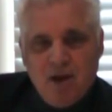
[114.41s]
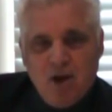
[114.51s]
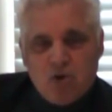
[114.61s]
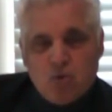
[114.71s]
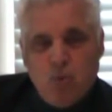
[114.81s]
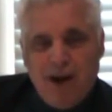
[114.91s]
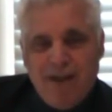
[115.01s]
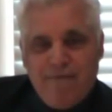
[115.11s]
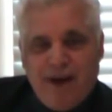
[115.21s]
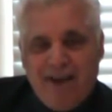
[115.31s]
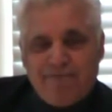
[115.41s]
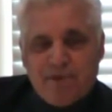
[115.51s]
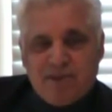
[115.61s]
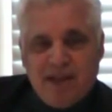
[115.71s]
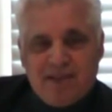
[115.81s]

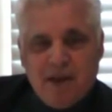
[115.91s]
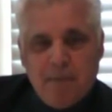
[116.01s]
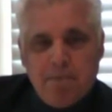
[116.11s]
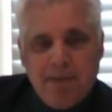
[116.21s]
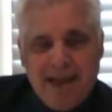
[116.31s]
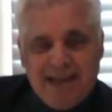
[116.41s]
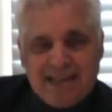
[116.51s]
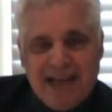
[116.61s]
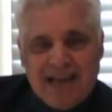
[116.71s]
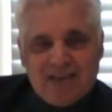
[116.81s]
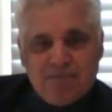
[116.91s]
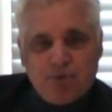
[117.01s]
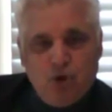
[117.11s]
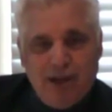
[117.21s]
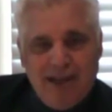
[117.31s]
25% made it as
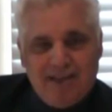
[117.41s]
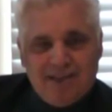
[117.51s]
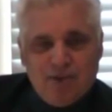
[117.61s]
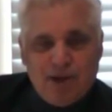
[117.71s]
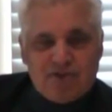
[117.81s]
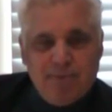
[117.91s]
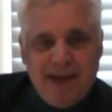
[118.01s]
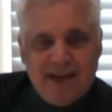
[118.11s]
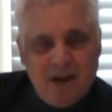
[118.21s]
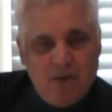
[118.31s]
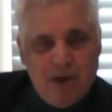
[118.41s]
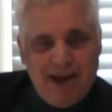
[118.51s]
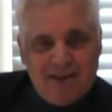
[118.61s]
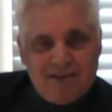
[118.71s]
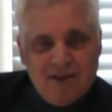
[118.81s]
employees, and the rest made it in other
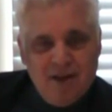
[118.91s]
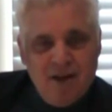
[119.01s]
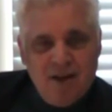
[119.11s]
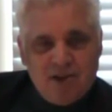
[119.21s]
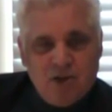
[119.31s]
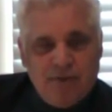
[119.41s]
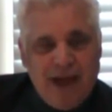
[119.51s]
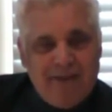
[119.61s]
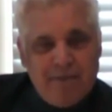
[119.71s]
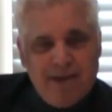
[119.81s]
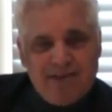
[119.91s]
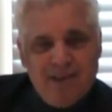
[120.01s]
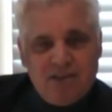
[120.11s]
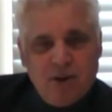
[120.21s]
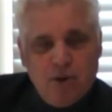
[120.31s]
ways. So if you have a
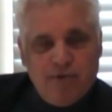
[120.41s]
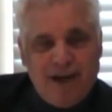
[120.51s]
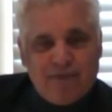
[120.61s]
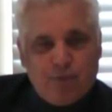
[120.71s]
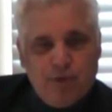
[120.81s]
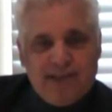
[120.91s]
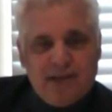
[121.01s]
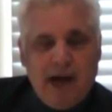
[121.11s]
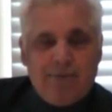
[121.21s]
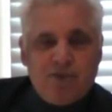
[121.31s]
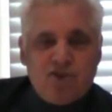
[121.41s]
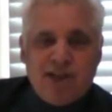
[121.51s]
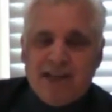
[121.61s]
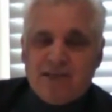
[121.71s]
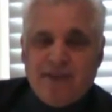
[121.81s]
business, you've got 3 times the
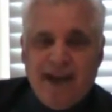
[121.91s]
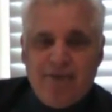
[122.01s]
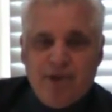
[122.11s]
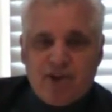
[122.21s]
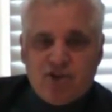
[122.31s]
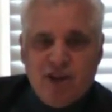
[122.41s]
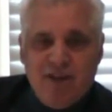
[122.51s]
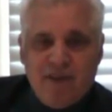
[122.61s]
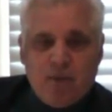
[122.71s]
chance of getting rich than